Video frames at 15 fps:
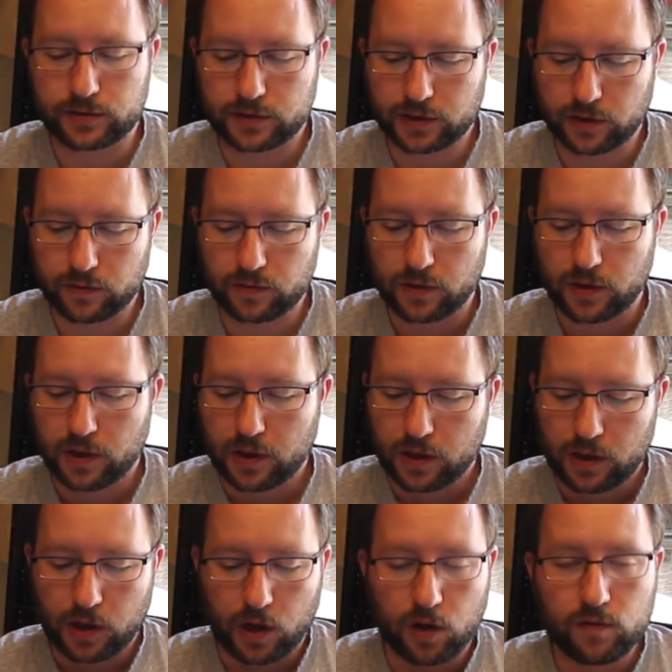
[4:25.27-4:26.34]
So
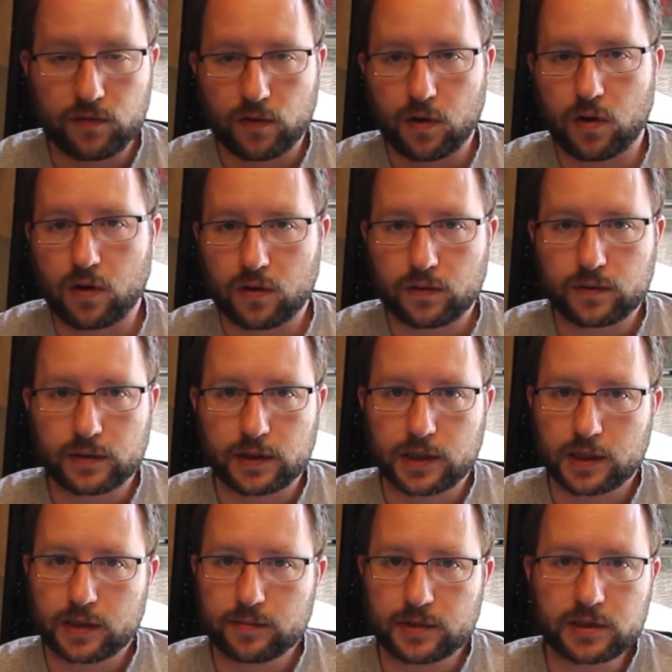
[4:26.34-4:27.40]
overall,
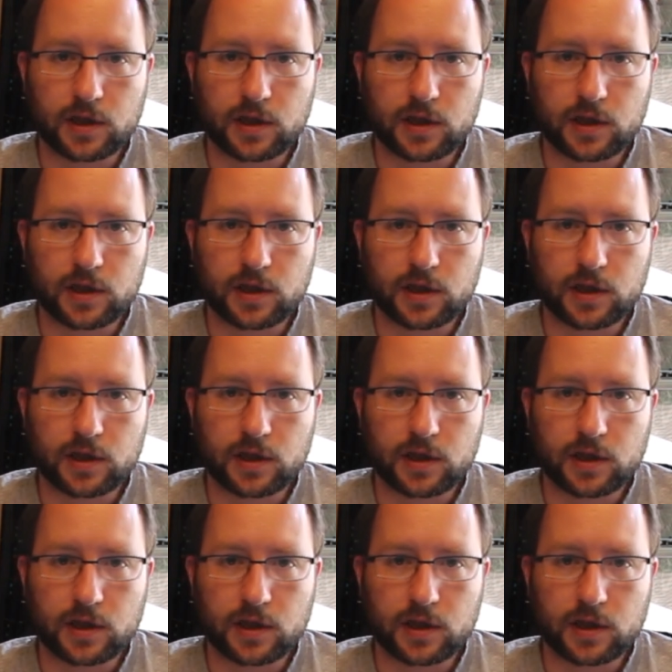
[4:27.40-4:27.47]
it's